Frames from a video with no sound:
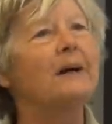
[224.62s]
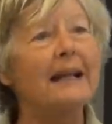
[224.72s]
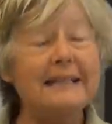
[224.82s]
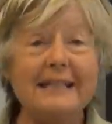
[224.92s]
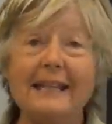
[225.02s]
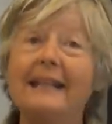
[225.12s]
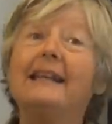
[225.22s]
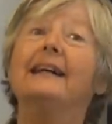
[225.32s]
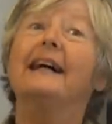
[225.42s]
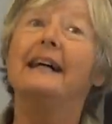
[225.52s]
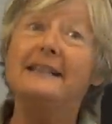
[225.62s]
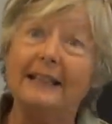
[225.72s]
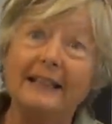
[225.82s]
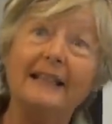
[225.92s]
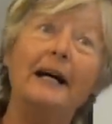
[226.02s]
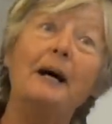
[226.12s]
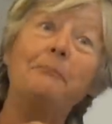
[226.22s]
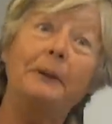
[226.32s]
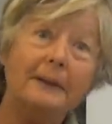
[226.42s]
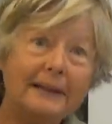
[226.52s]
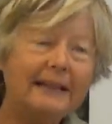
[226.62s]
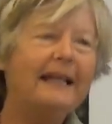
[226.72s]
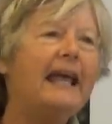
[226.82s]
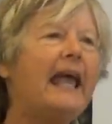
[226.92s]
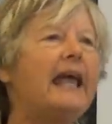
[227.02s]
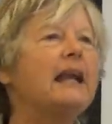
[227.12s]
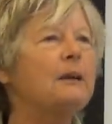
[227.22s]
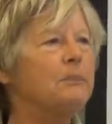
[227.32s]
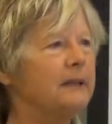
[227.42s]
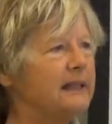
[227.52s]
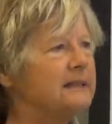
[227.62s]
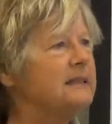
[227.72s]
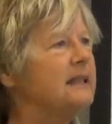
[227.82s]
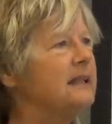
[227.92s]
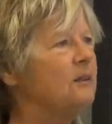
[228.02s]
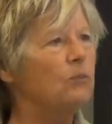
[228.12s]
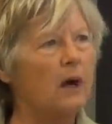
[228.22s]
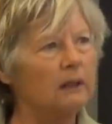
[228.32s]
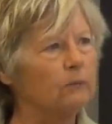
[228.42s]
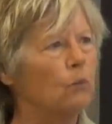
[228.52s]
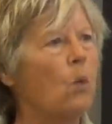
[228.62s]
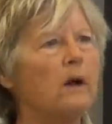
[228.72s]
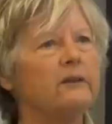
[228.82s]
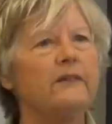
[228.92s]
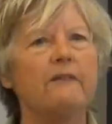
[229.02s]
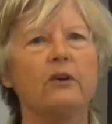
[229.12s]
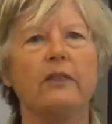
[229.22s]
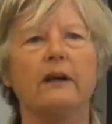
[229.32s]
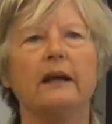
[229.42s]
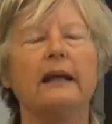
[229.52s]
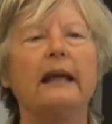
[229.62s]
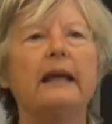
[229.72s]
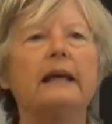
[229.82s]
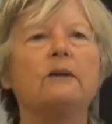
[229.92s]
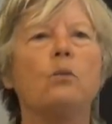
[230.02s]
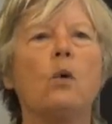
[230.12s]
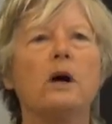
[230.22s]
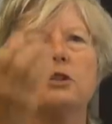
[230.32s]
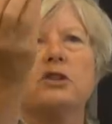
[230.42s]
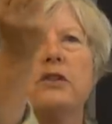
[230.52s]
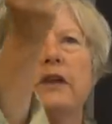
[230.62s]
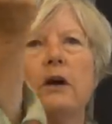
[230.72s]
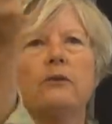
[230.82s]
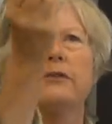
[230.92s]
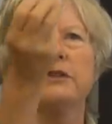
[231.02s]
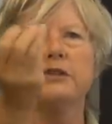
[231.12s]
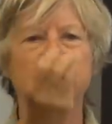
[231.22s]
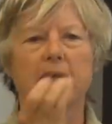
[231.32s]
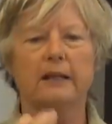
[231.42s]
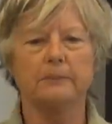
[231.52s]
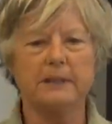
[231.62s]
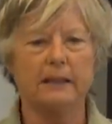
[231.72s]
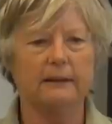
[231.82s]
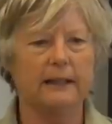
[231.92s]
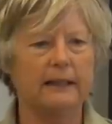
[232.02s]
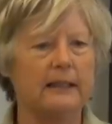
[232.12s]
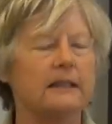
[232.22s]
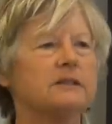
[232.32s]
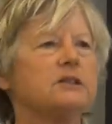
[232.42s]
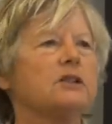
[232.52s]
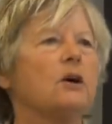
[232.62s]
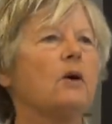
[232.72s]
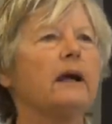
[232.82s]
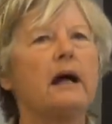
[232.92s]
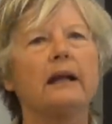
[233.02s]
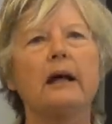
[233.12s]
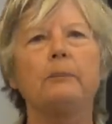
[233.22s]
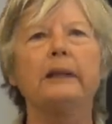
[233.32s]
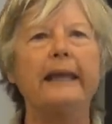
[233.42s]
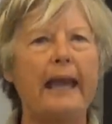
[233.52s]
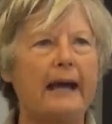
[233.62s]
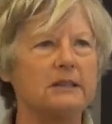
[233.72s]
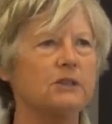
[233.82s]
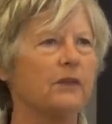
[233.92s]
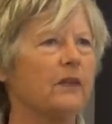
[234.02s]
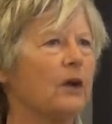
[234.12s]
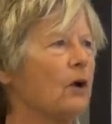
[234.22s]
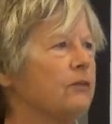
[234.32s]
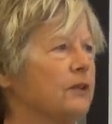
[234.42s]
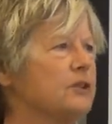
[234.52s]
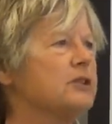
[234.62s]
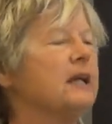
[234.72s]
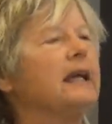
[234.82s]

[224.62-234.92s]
But I did, I dug it up, and I planted a, one of everything, and watched the gophers take them down like this. So I got a couple of cats for the gophers.